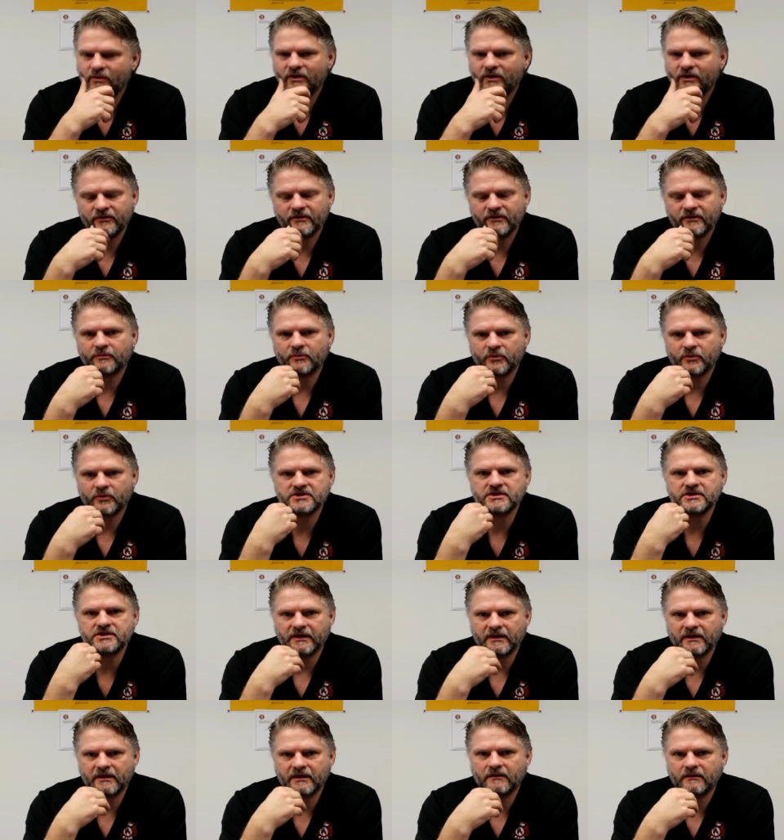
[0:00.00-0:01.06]
They want to feel
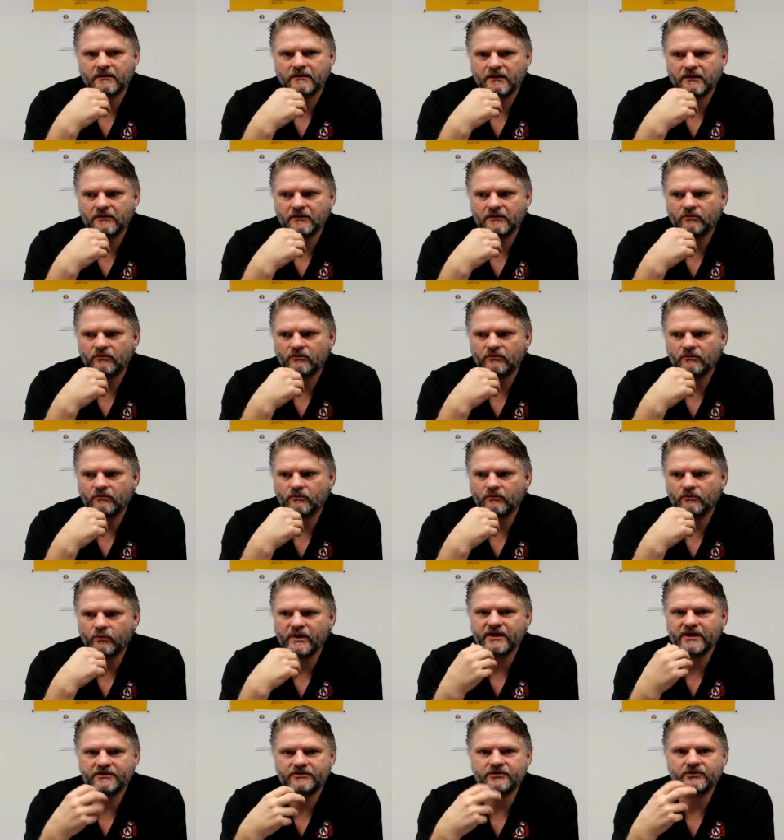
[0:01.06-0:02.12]
appreciated. And
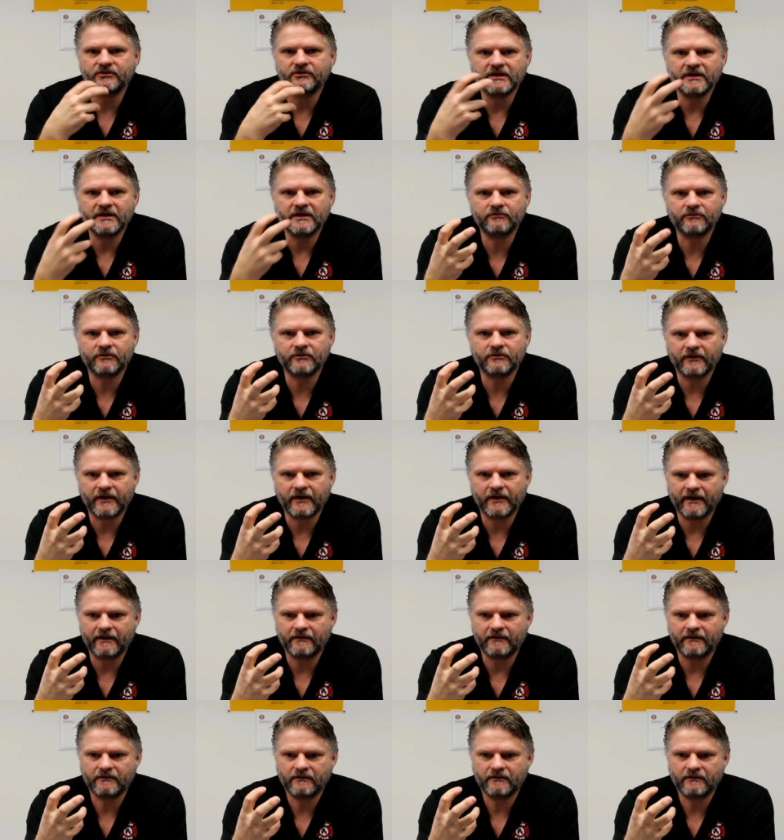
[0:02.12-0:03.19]
we deliver
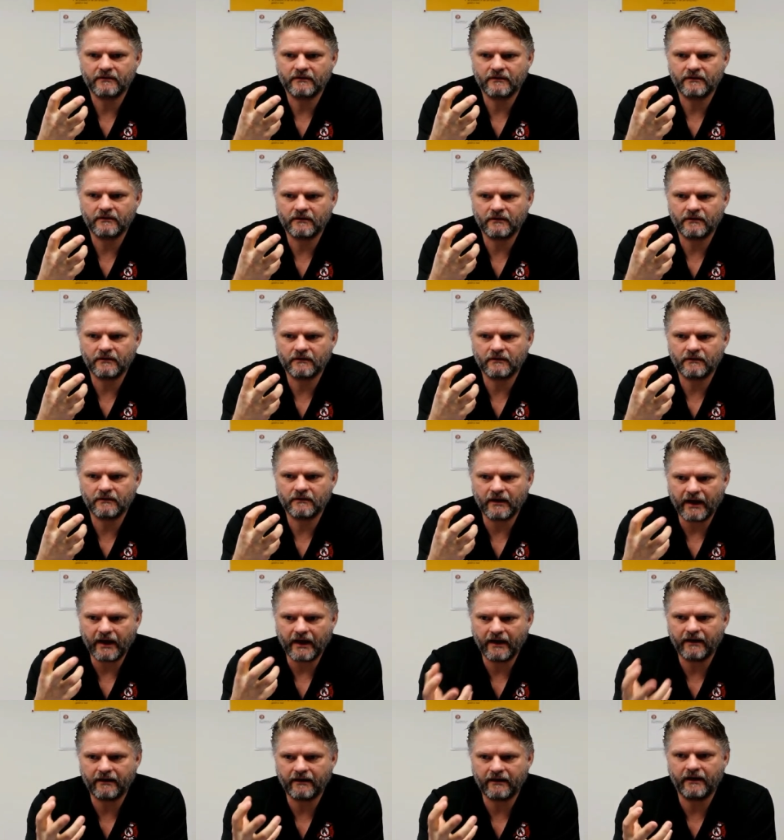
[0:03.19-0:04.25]
that
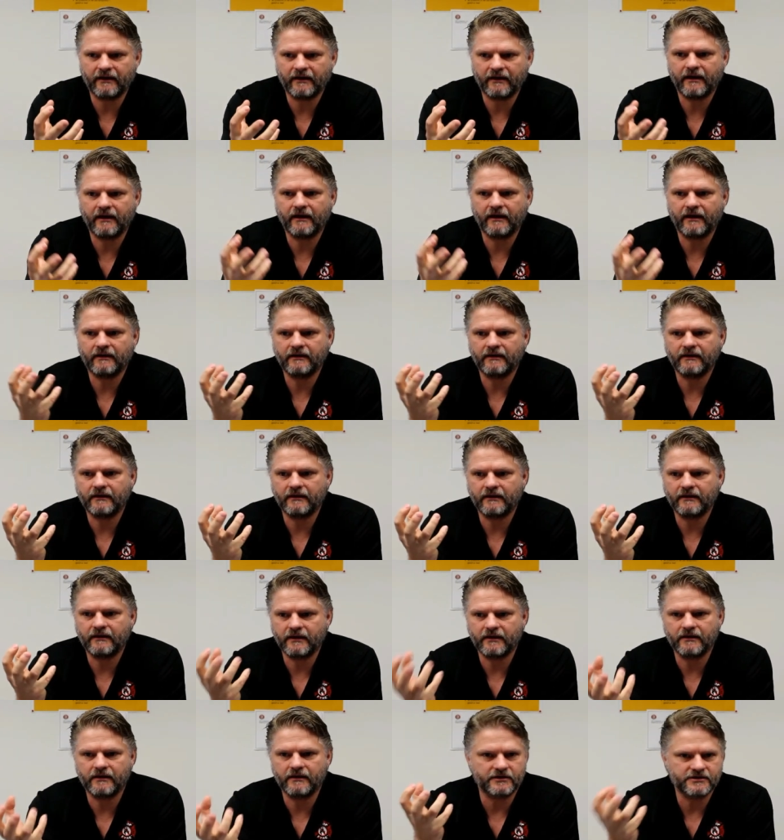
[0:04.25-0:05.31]
at
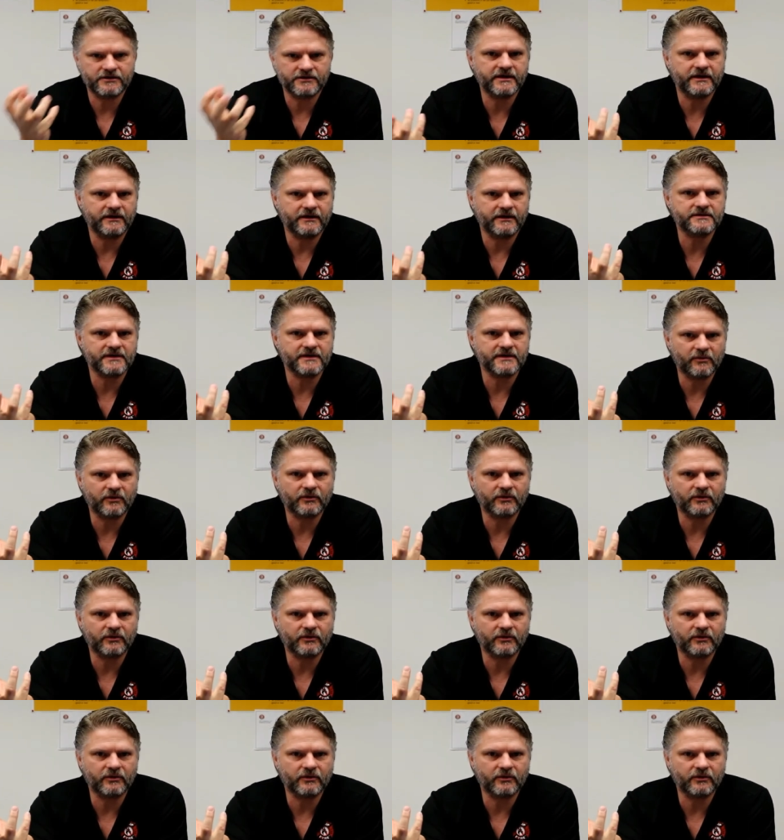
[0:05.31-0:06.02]
AKE in our sales